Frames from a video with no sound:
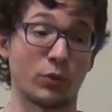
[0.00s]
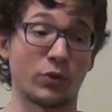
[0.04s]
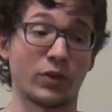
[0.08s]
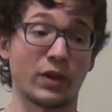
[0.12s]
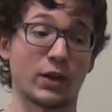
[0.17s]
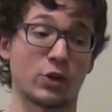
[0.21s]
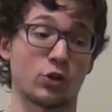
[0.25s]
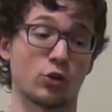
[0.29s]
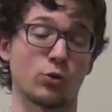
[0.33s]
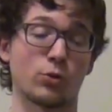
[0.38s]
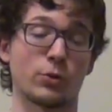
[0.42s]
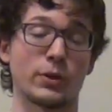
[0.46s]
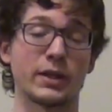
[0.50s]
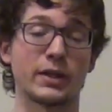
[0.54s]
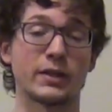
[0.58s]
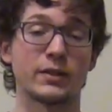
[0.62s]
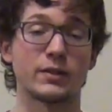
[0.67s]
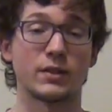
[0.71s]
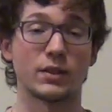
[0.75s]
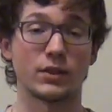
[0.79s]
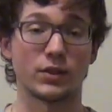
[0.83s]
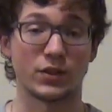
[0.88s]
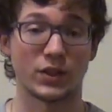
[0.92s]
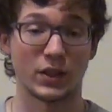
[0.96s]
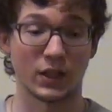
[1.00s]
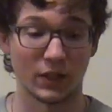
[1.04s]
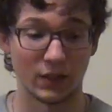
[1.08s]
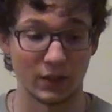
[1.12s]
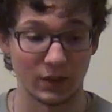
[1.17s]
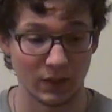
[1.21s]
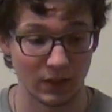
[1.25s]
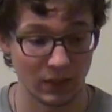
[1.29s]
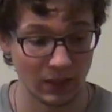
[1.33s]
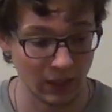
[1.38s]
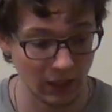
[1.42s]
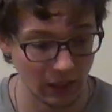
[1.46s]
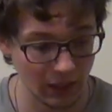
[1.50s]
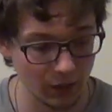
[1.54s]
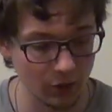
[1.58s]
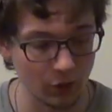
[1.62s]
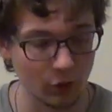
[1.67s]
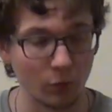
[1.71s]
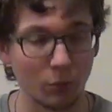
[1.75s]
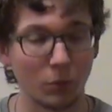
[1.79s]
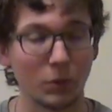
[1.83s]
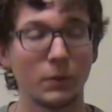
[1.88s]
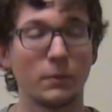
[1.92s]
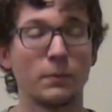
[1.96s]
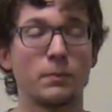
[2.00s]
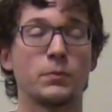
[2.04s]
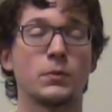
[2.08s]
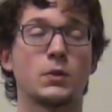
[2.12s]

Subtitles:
was actually discontinued.